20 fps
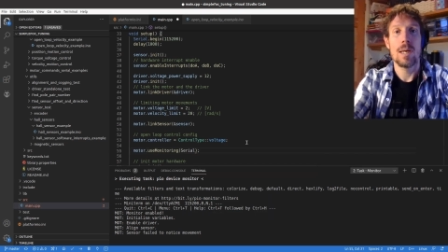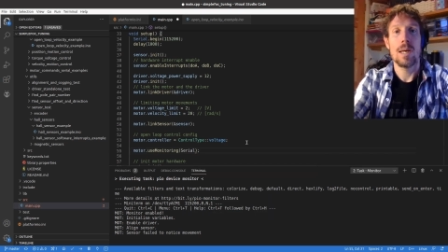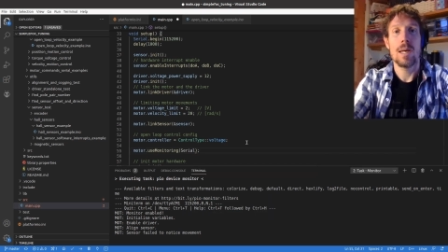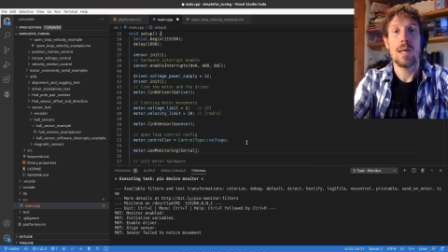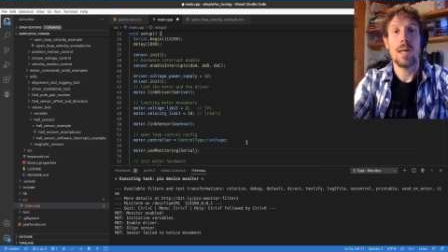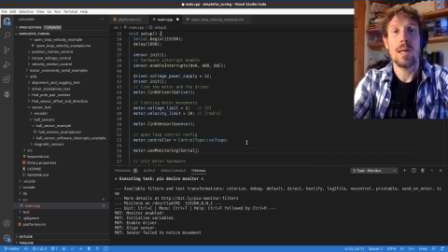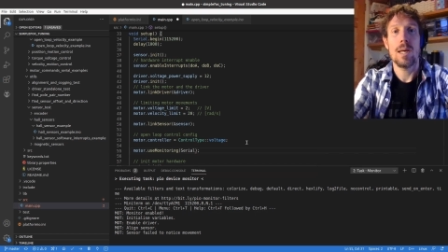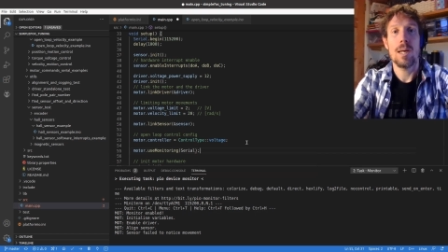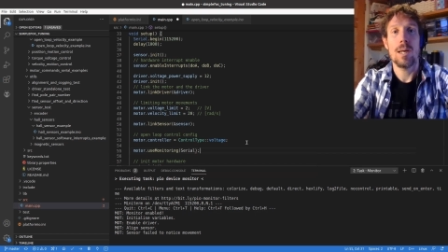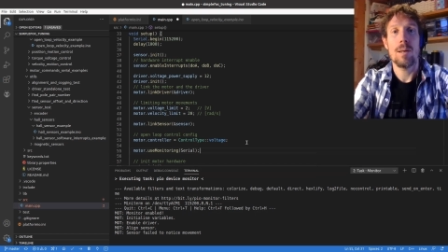
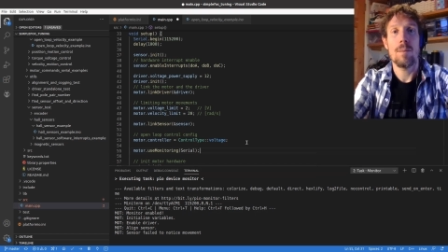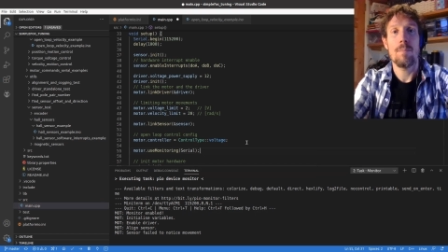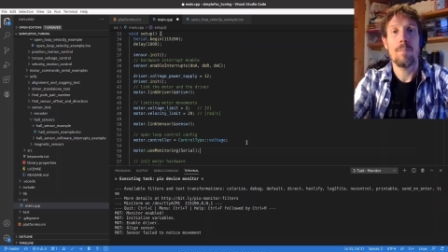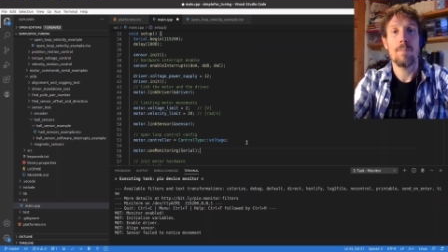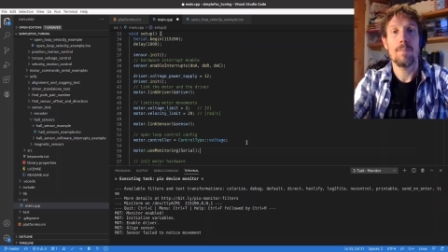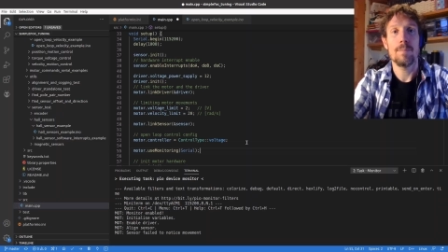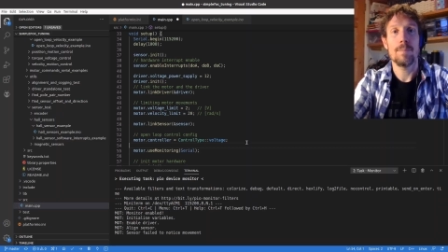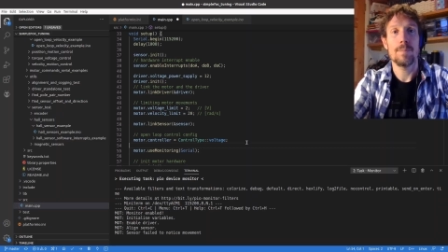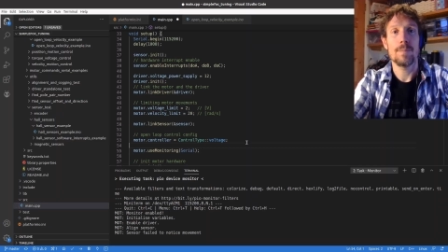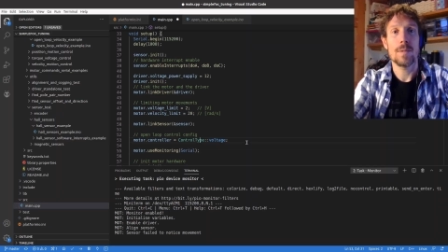I'm
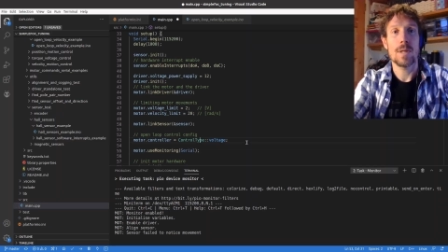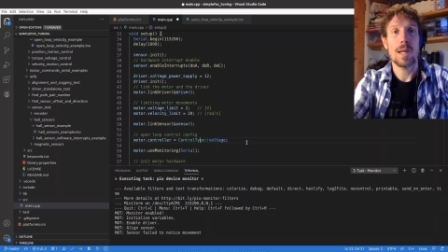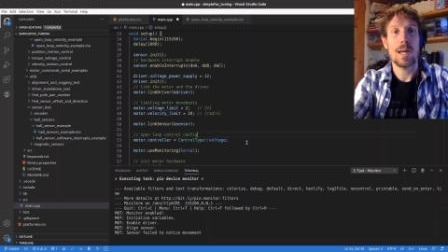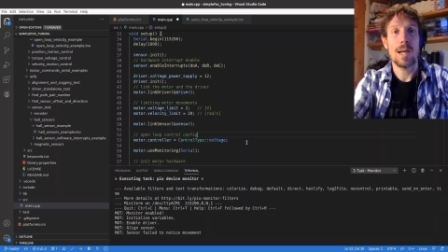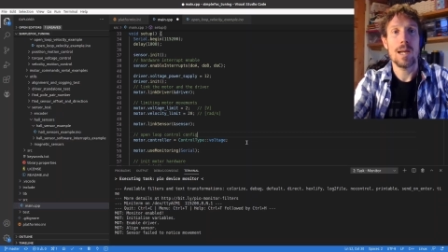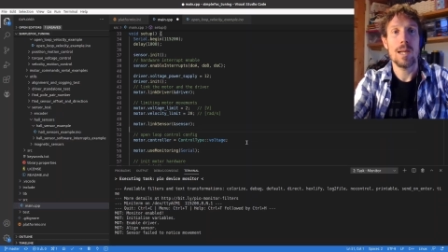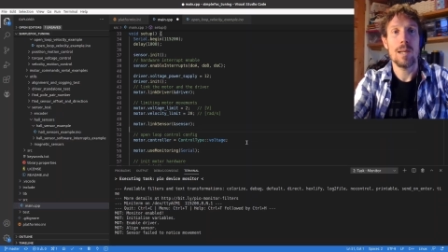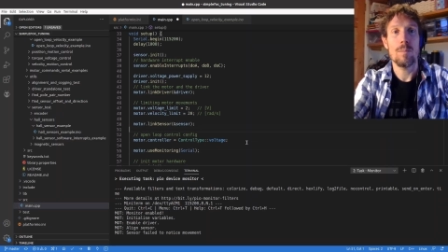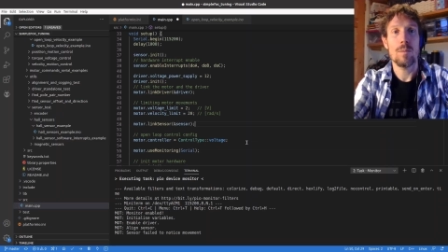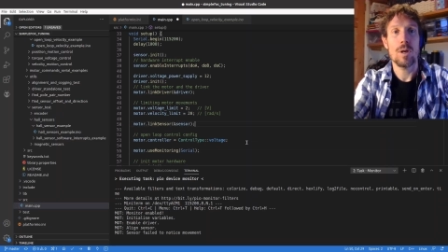
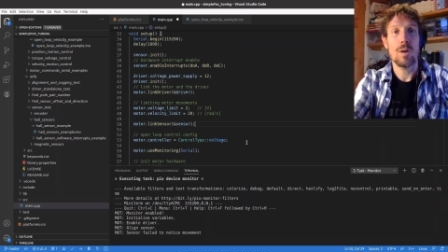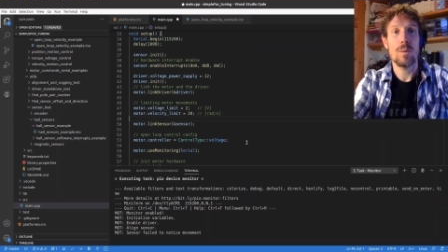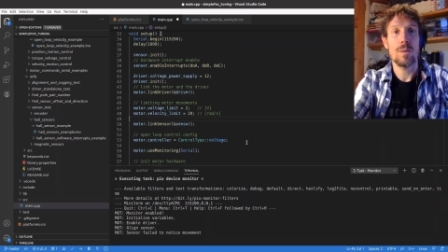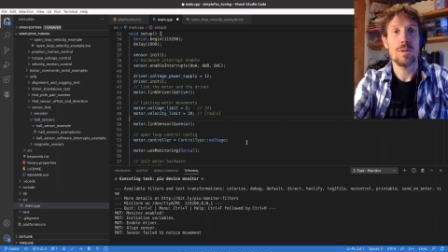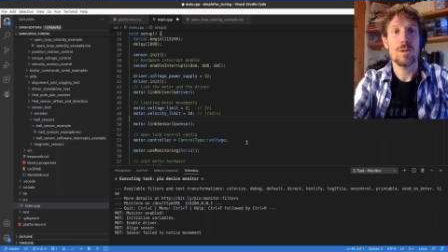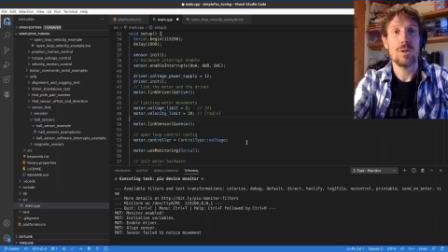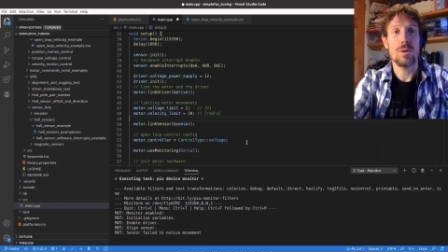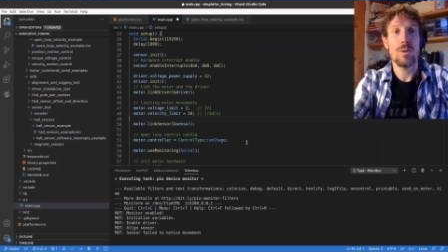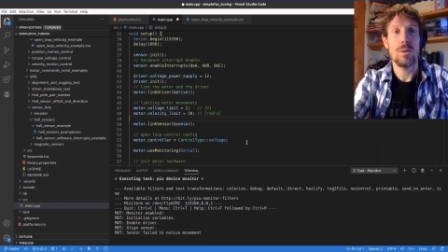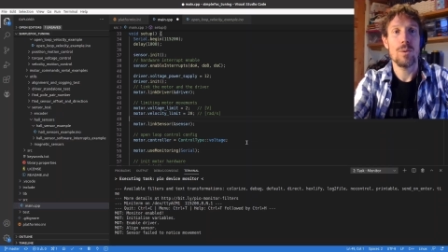um, going
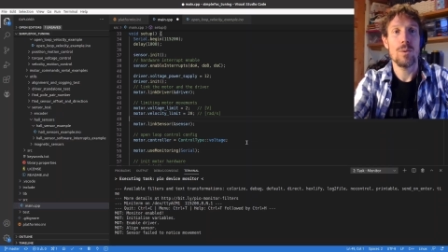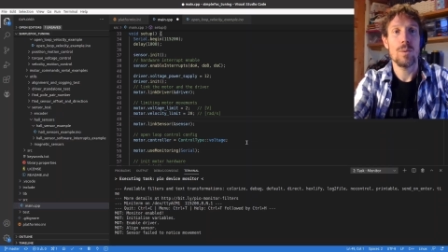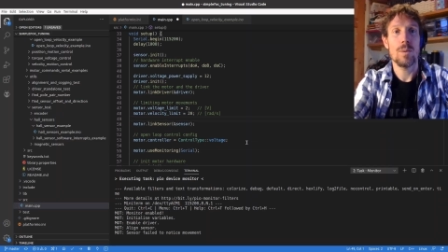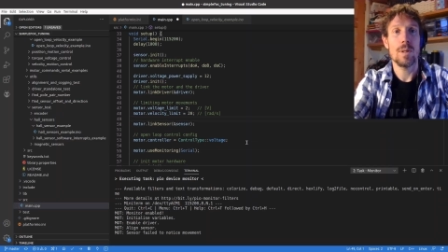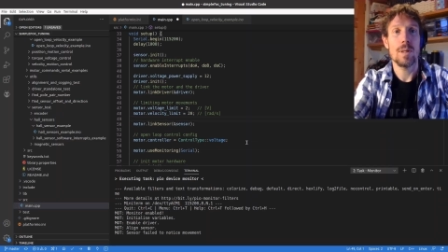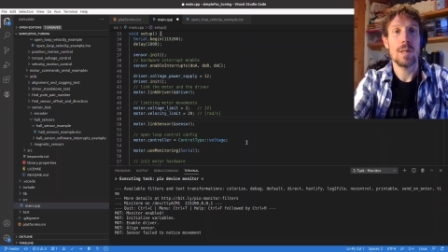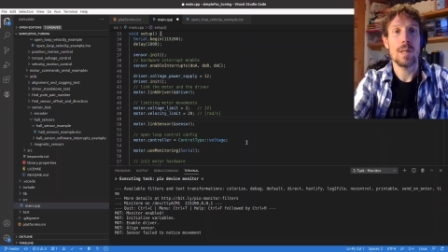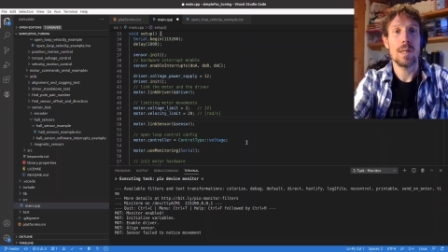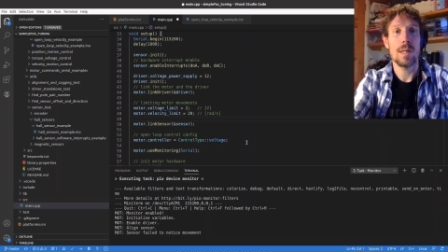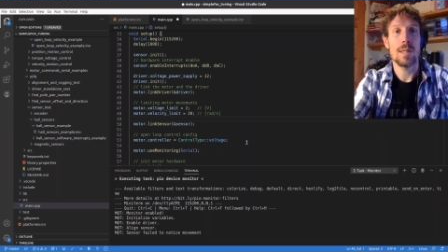to
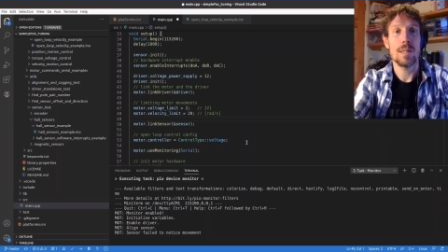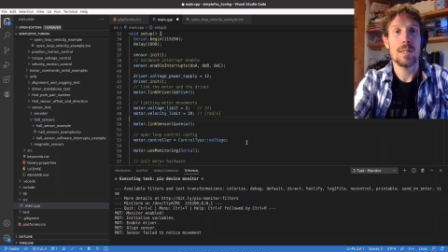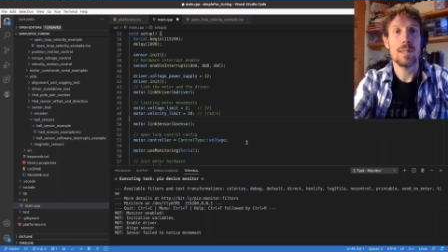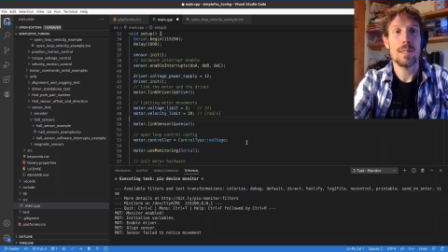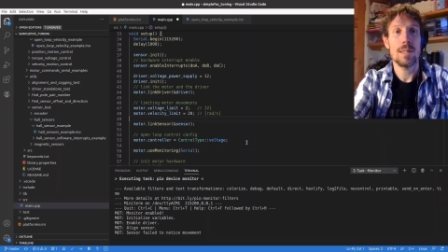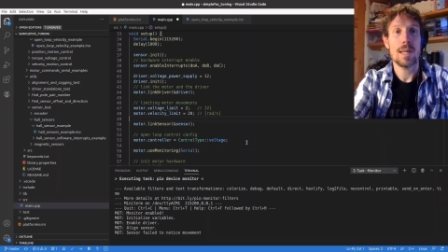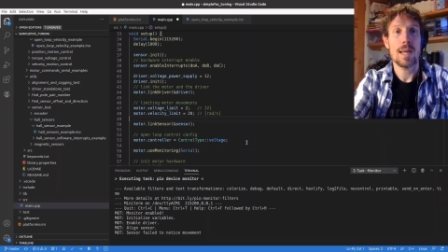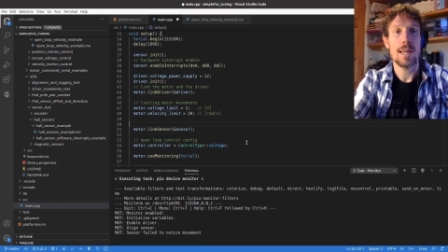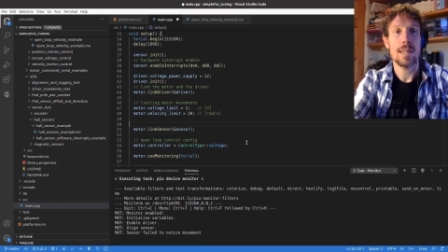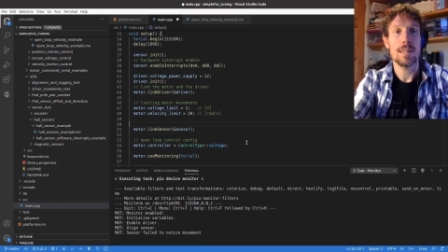
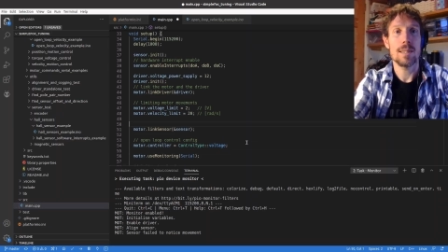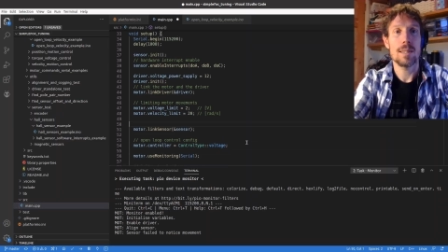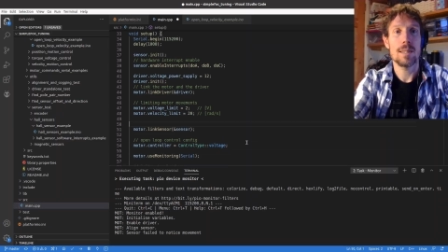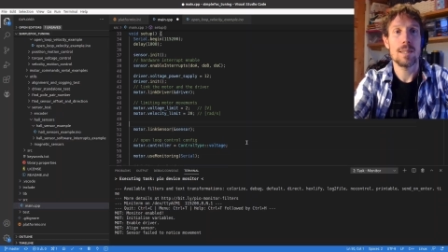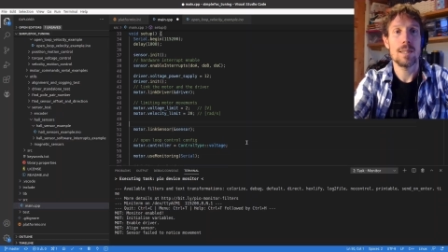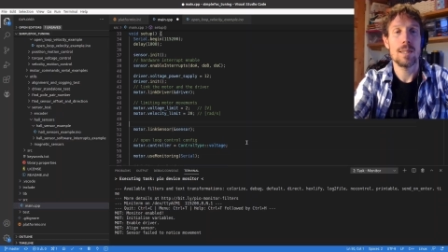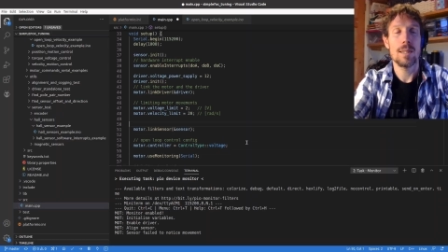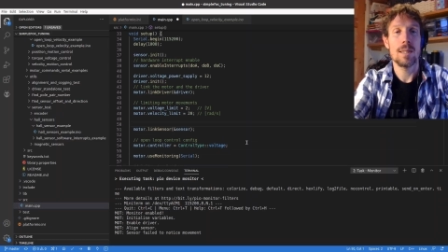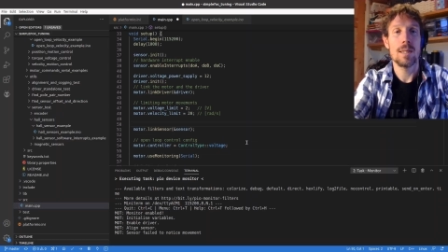set